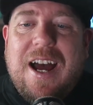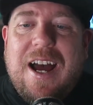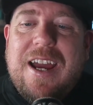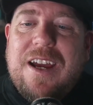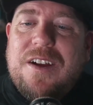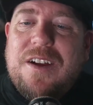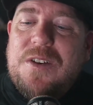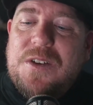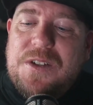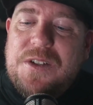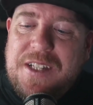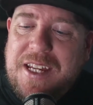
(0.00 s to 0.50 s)
I
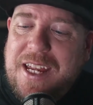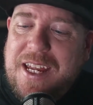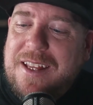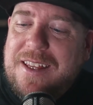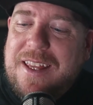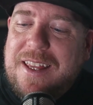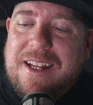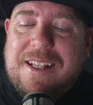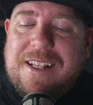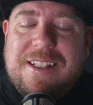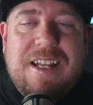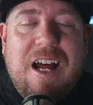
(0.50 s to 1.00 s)
understand
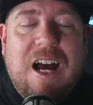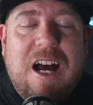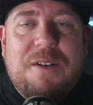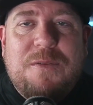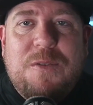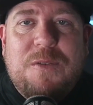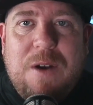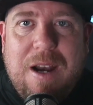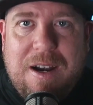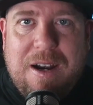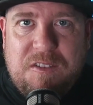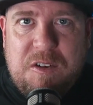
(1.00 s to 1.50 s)
that it's not
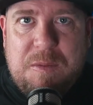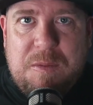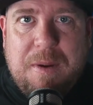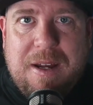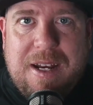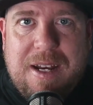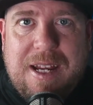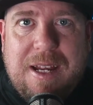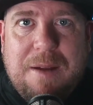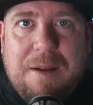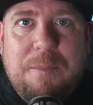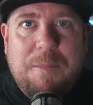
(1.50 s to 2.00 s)
for
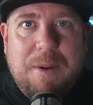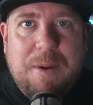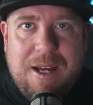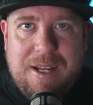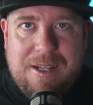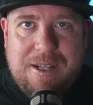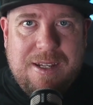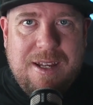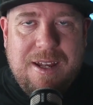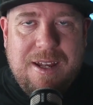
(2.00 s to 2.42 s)
everybody, but